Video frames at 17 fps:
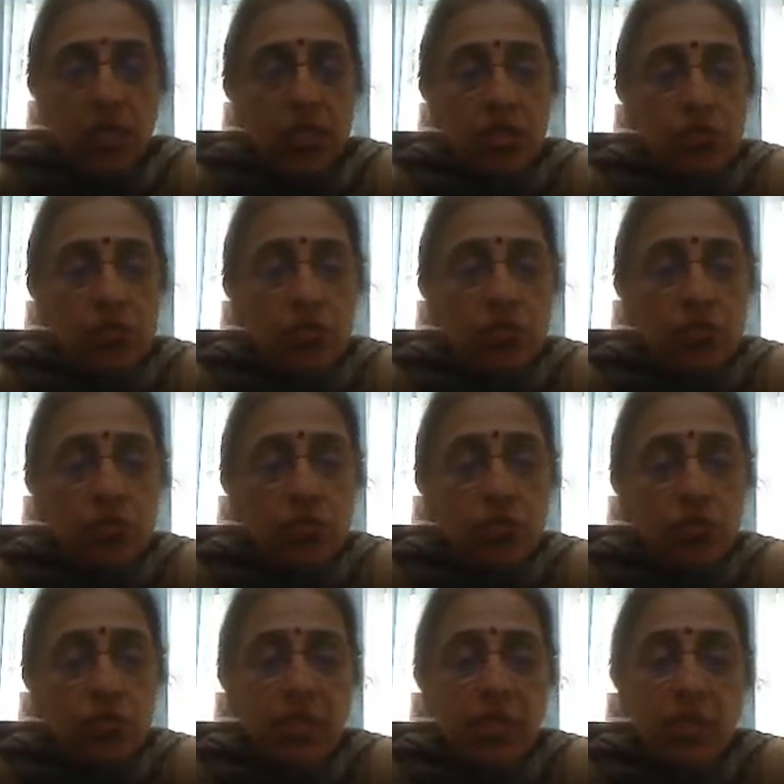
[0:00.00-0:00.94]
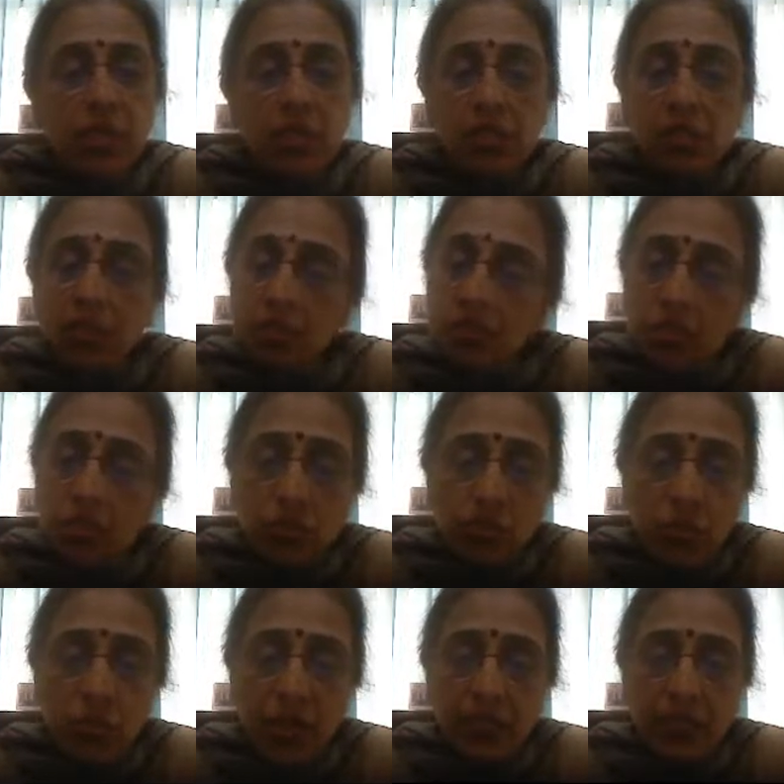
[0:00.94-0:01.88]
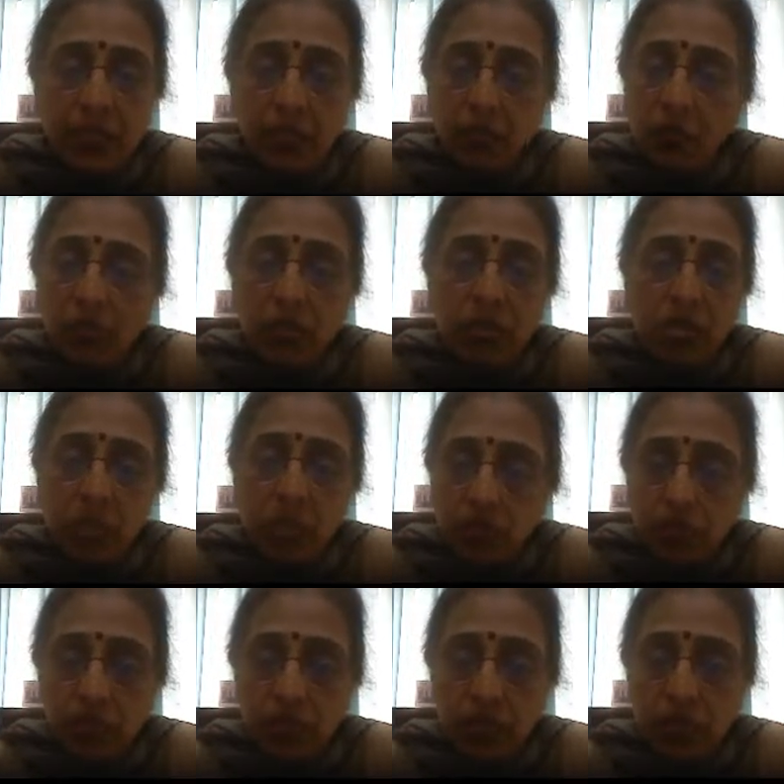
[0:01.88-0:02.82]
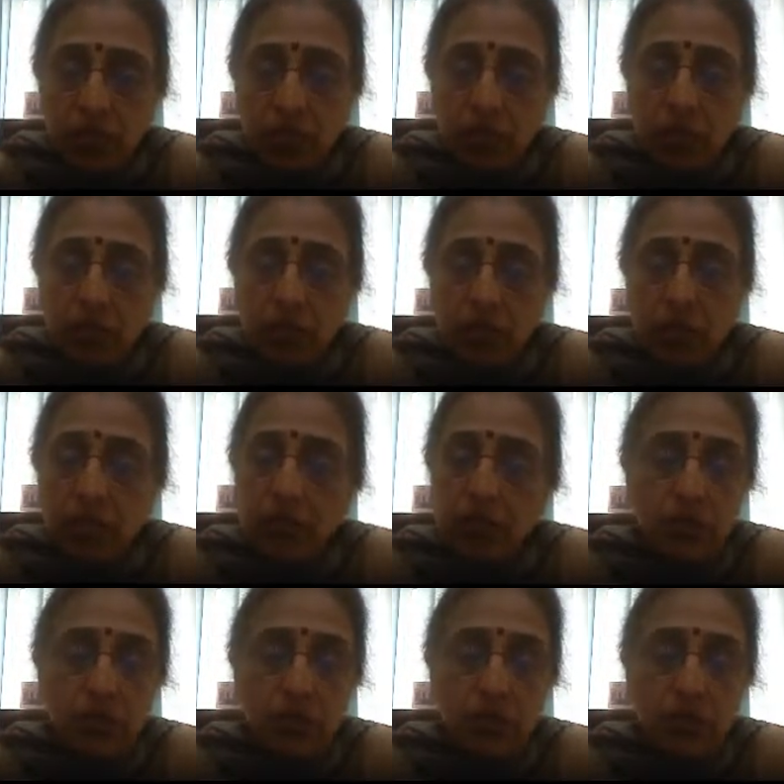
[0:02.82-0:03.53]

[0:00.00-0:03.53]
should be just 1 or 0 each, right?